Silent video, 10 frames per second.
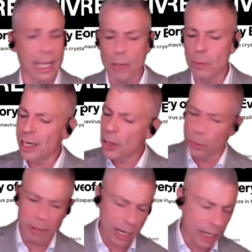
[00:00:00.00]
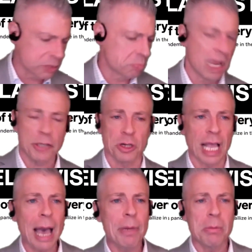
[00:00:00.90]
And we knew because National
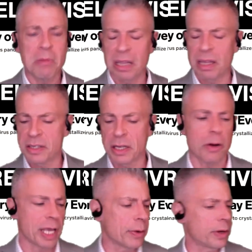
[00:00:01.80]
Cabinet met and they said, oh yeah,